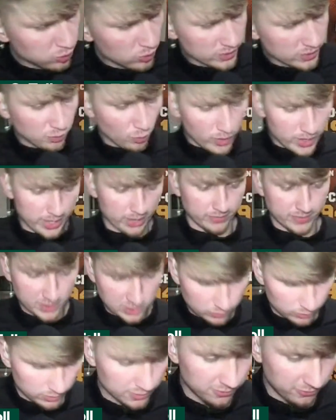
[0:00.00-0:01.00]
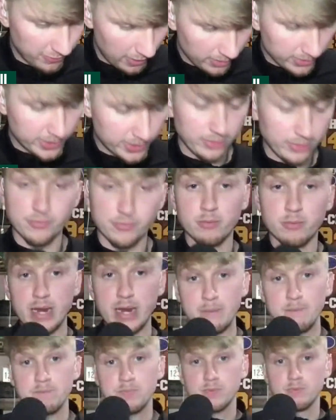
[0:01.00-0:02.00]
This one's weird. This one's funky for
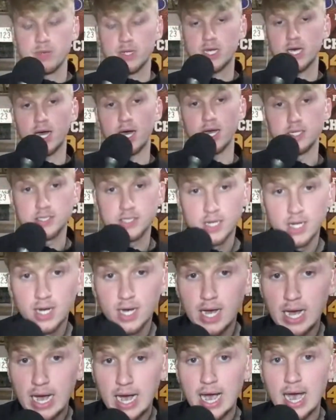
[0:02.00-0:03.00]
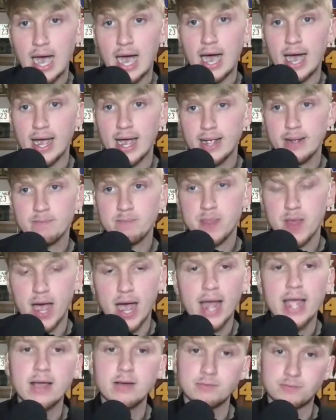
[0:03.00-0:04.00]
me because I,
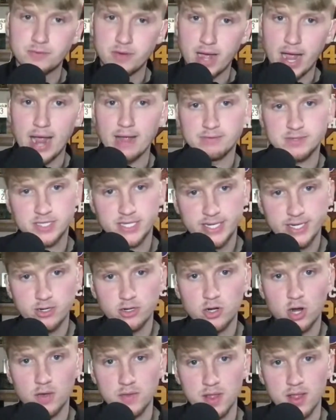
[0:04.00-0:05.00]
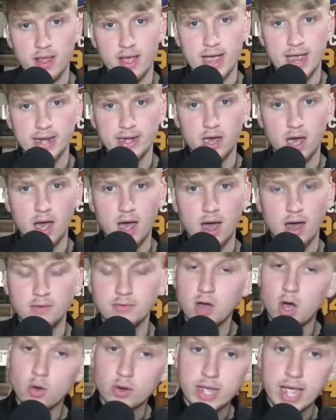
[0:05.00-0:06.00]
I have, I've teetered on the line
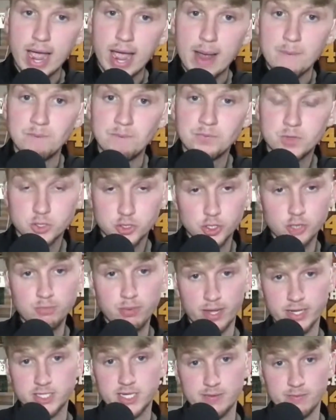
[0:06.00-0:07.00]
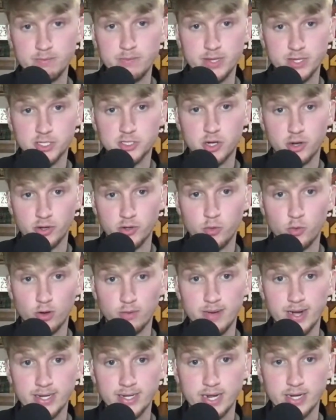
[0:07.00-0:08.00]
of, okay, should Blake Shapen be the
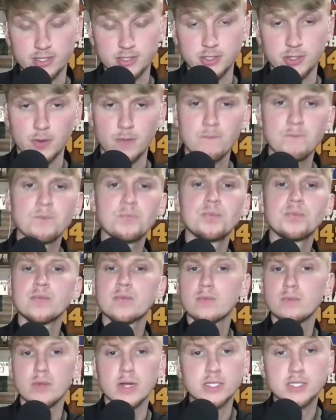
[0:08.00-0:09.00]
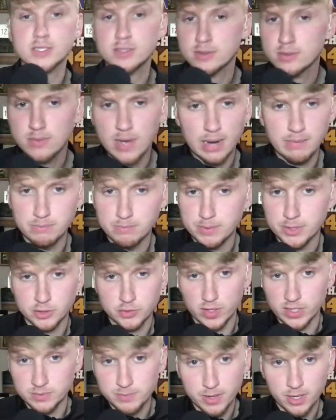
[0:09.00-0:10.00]
starting quarterback next year? Let's I'll
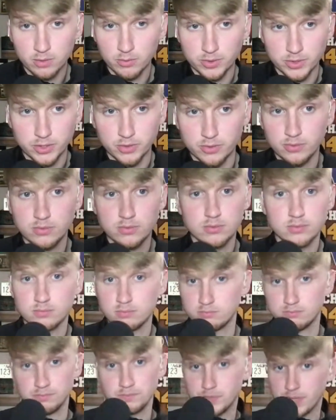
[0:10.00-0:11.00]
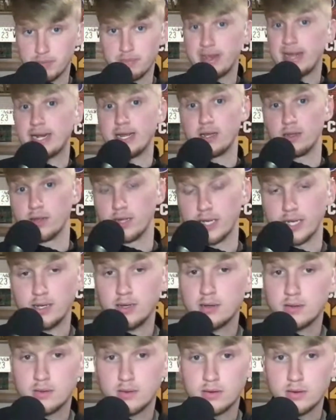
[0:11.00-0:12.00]
be transparent with you
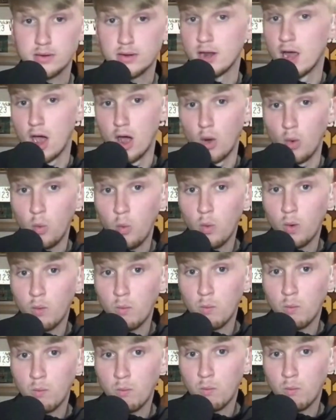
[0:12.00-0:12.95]
immediately. No.